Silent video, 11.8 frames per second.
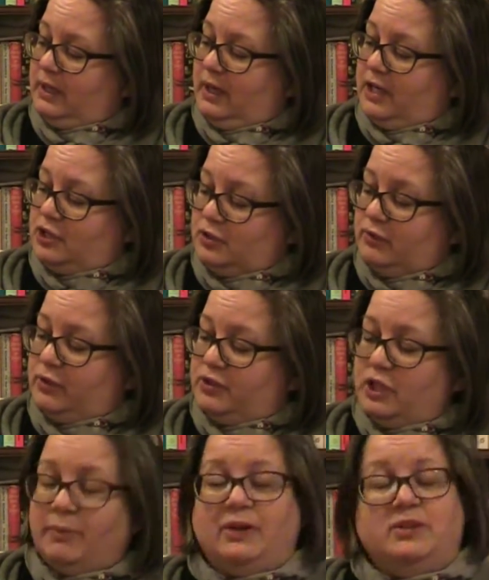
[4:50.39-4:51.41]
I should have looked
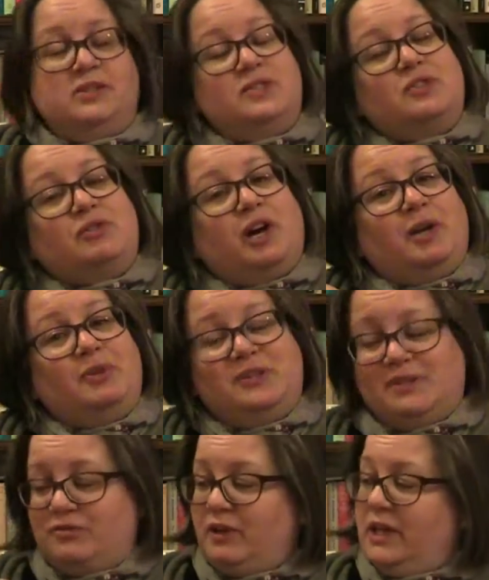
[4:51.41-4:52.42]
up how to describe
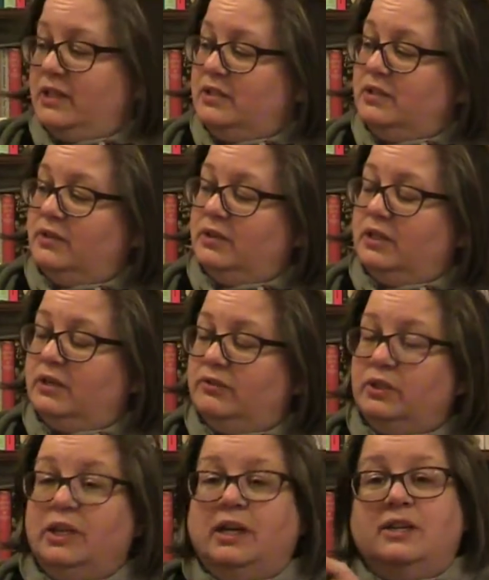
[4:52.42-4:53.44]
this effect on the cover.
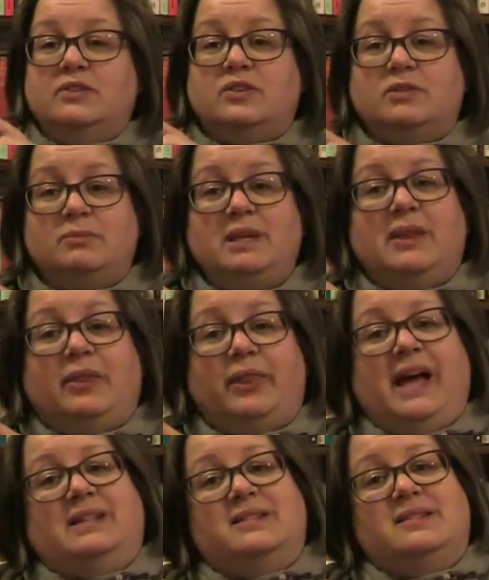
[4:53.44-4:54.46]
So to me,
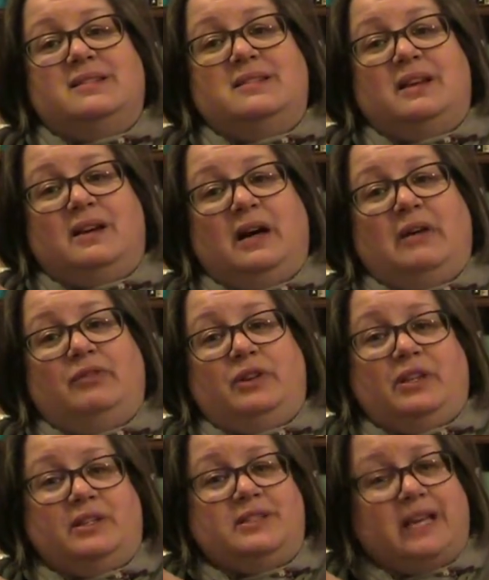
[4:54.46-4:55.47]
that's a cover
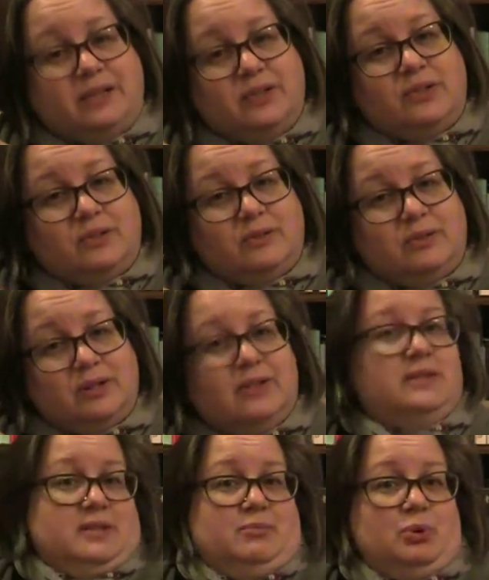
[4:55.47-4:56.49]
that tells you that
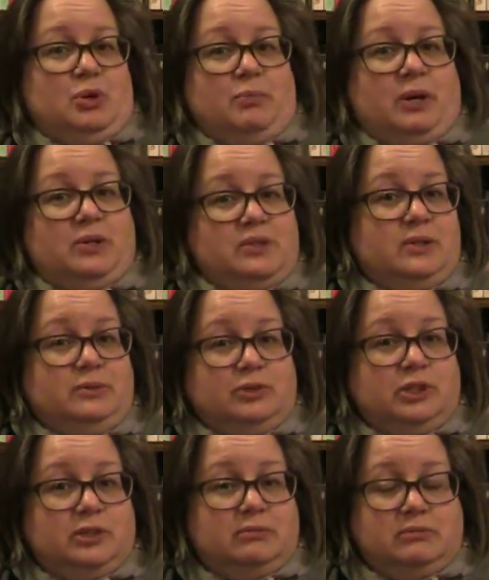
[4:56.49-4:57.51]
this is a book about a
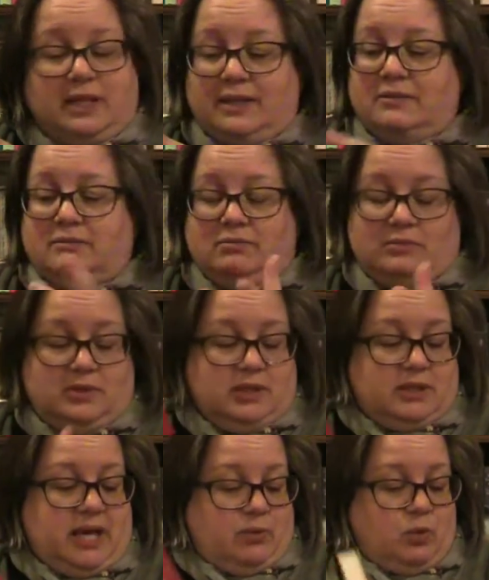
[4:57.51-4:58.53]
soldier.
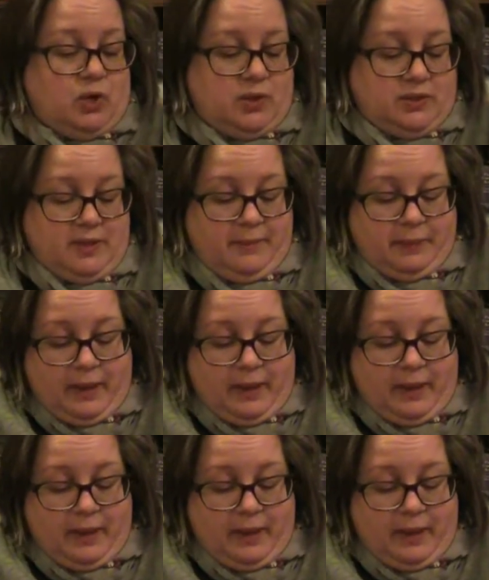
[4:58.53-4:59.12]
That works.